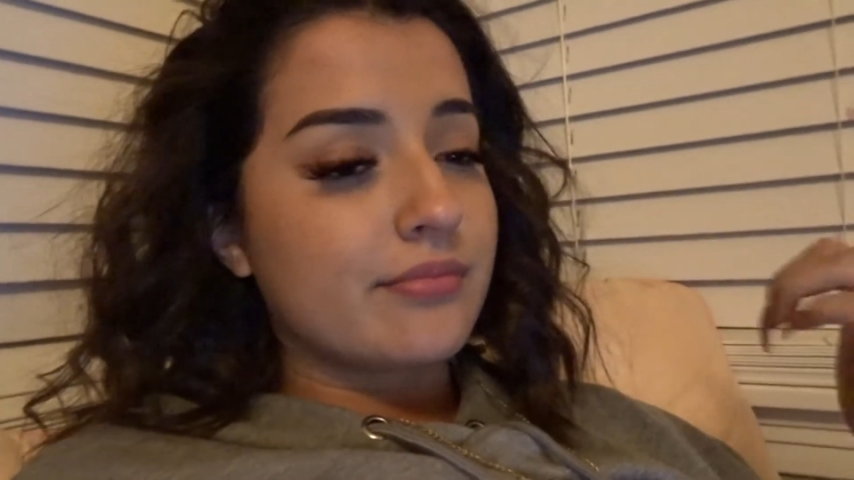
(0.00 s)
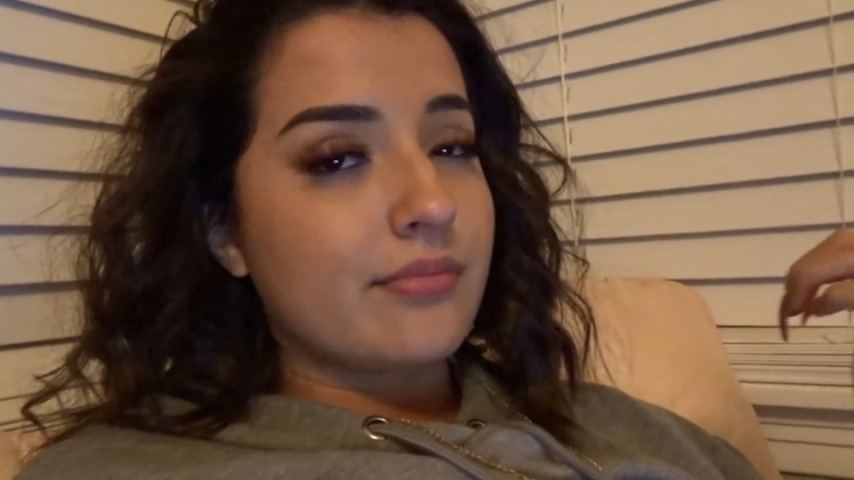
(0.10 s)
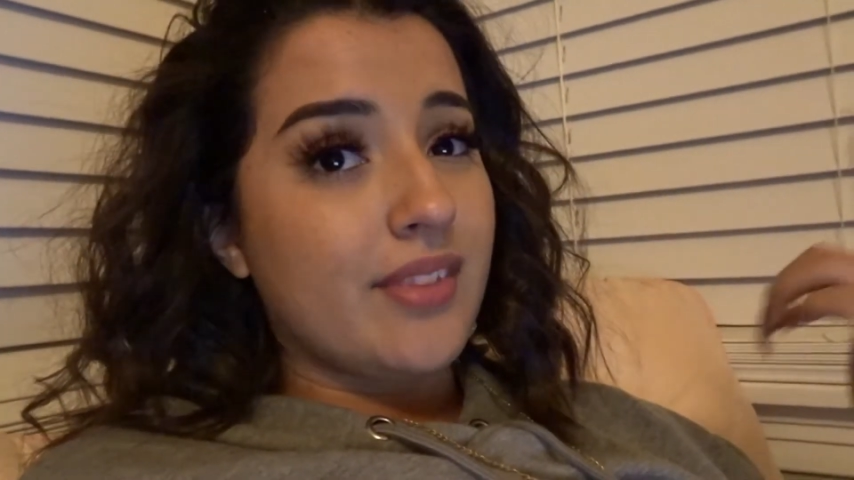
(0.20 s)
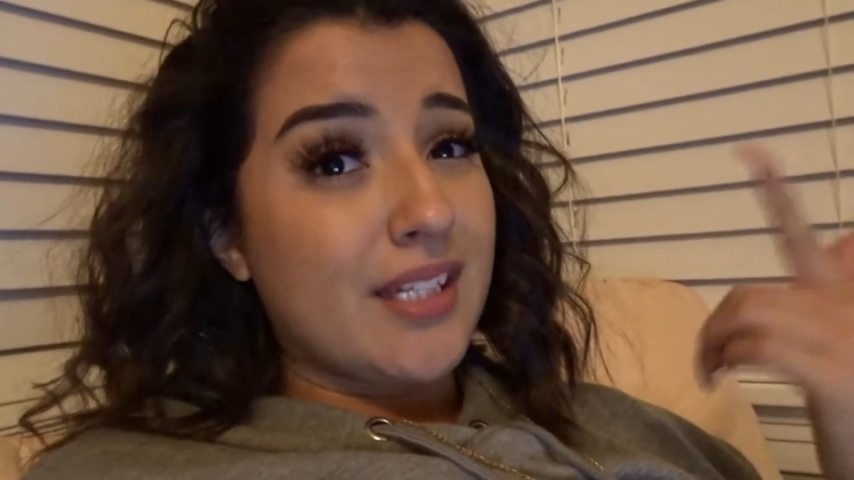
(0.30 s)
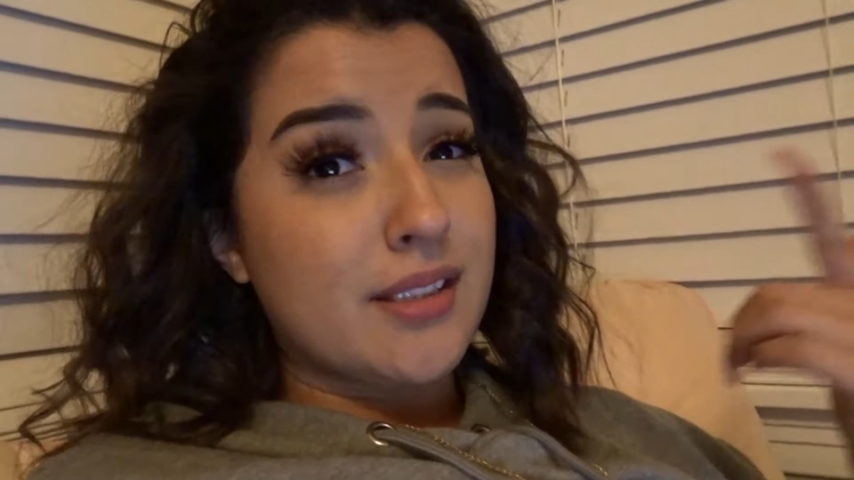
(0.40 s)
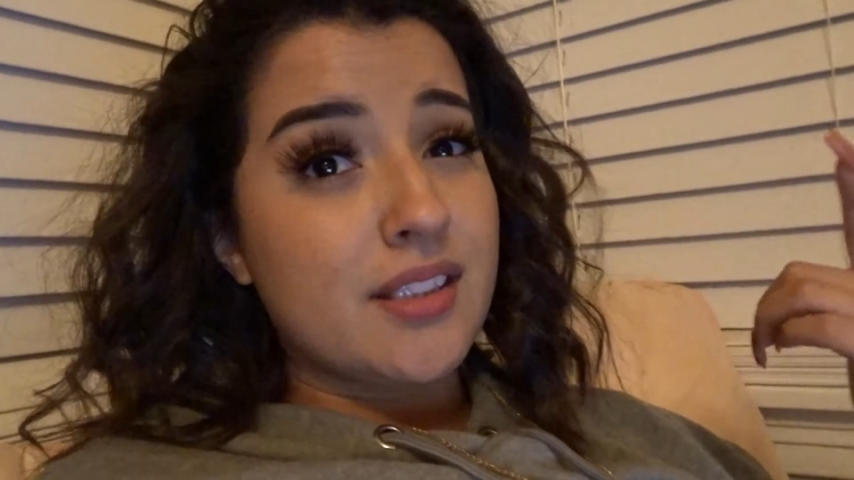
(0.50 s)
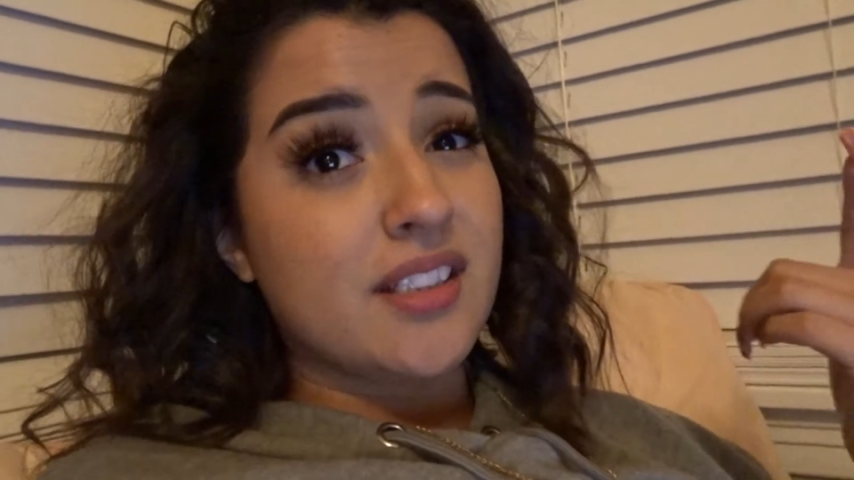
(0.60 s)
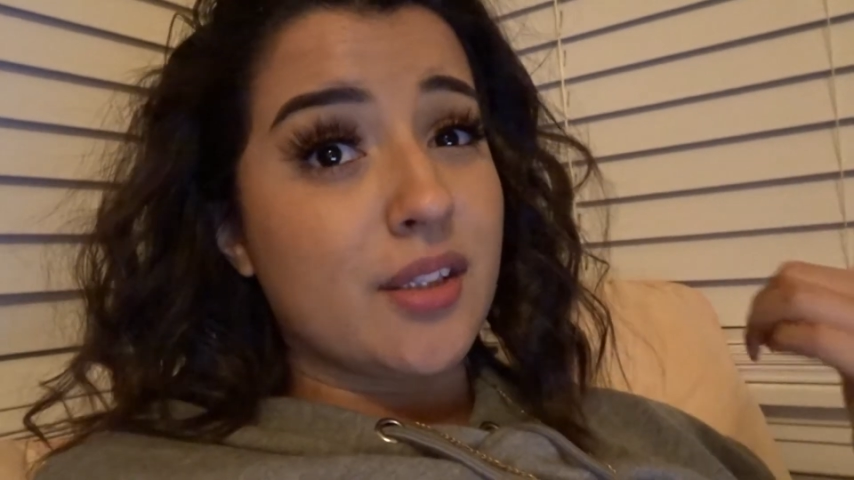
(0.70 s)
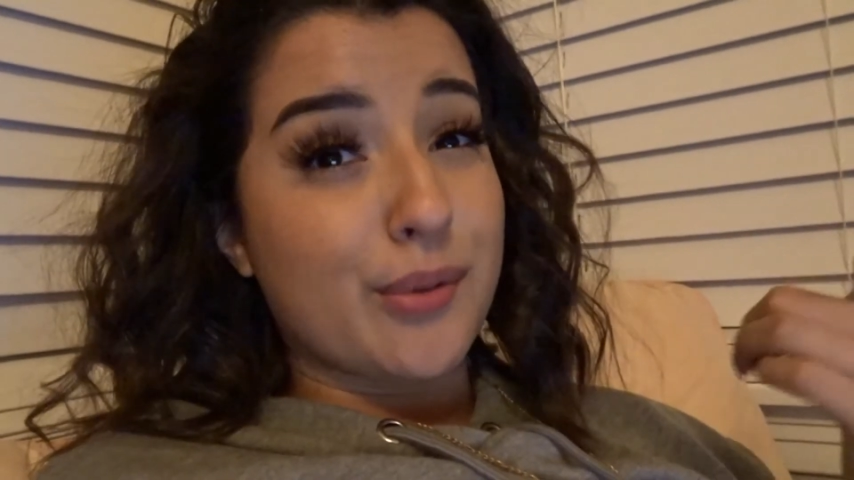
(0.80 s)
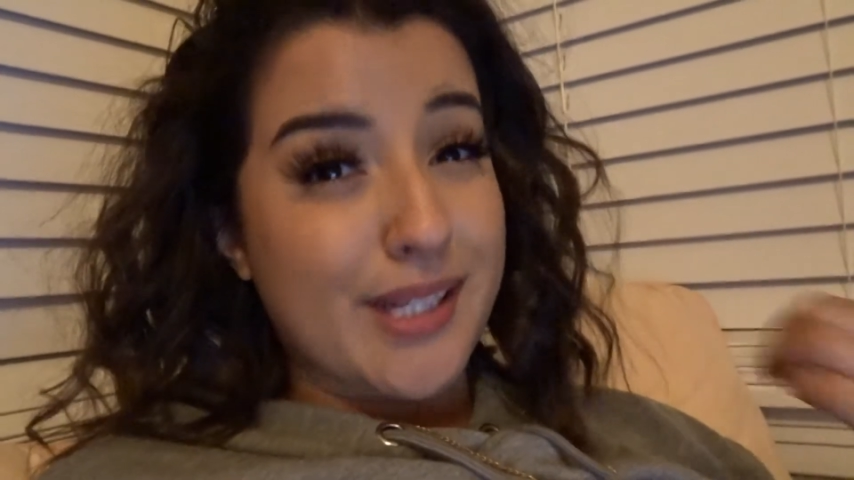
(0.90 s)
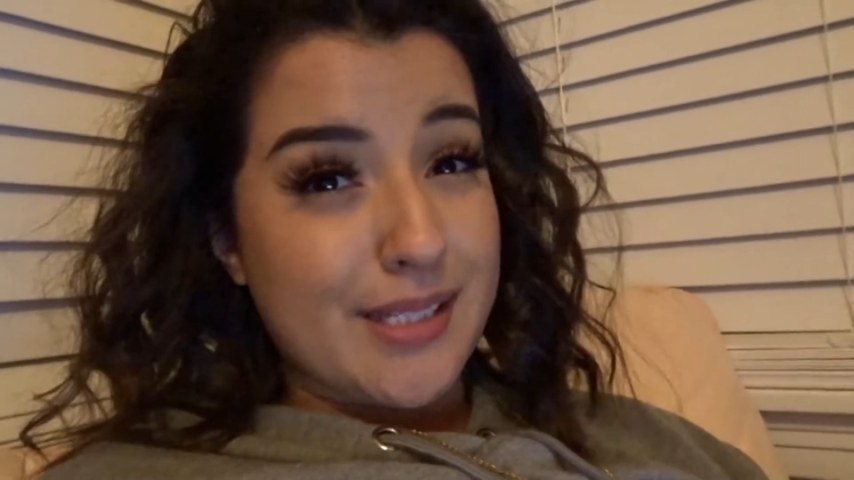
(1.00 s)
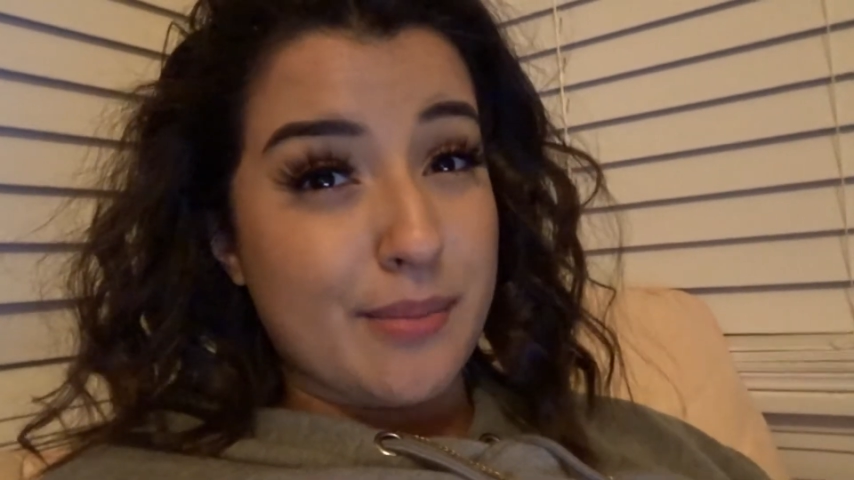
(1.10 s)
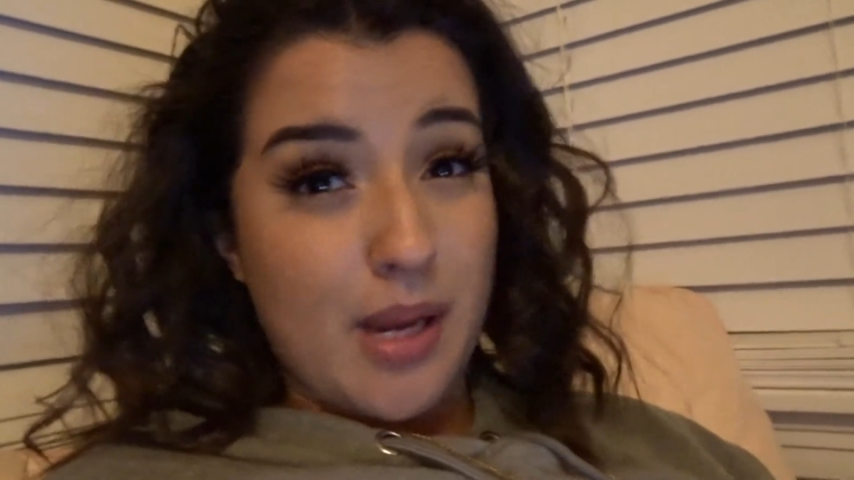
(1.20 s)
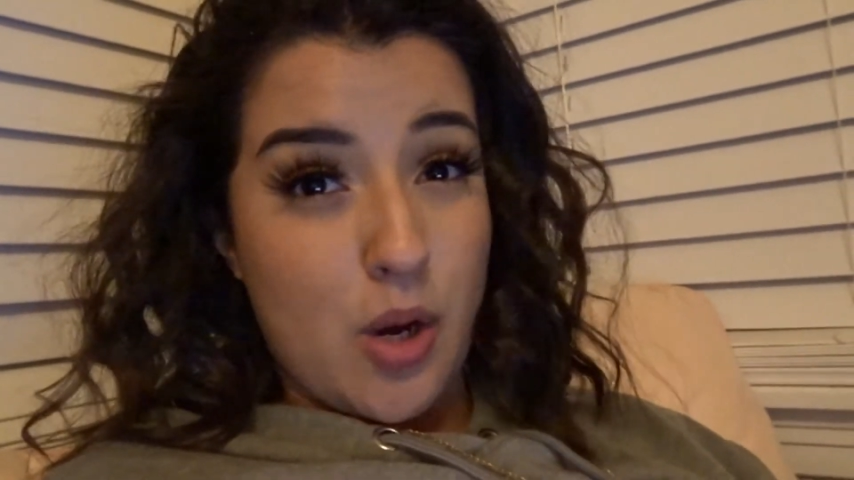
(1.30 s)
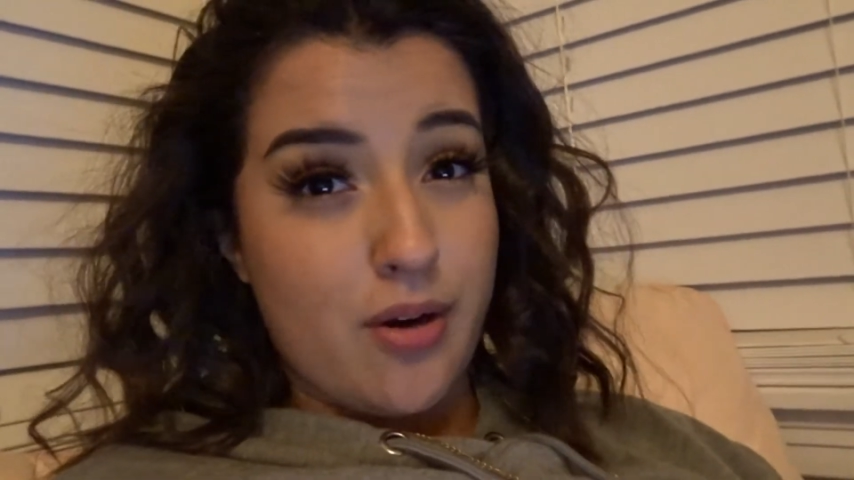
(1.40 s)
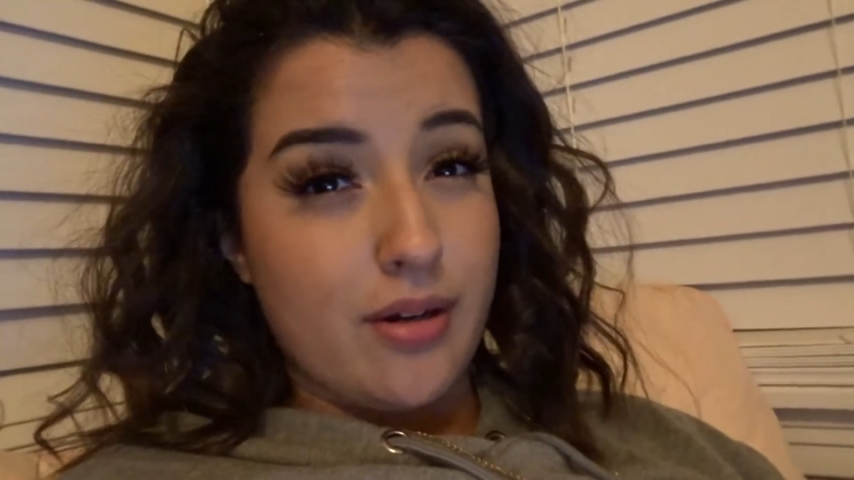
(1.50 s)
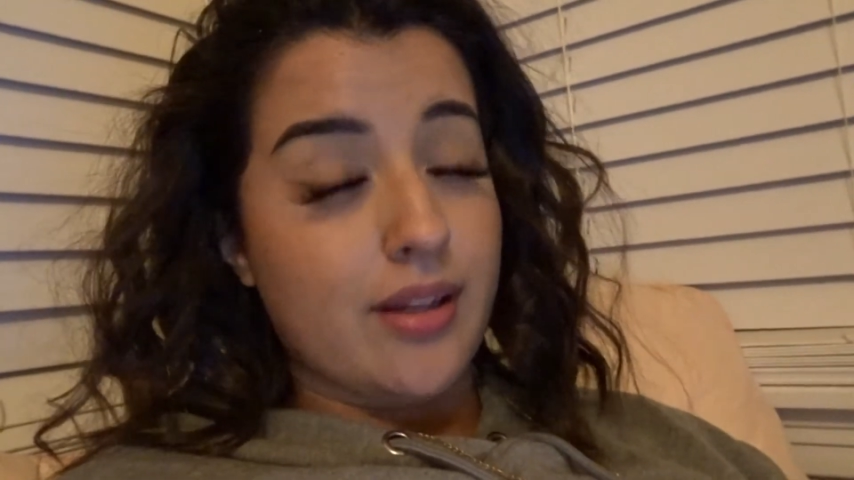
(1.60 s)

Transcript: That's the way to my heart.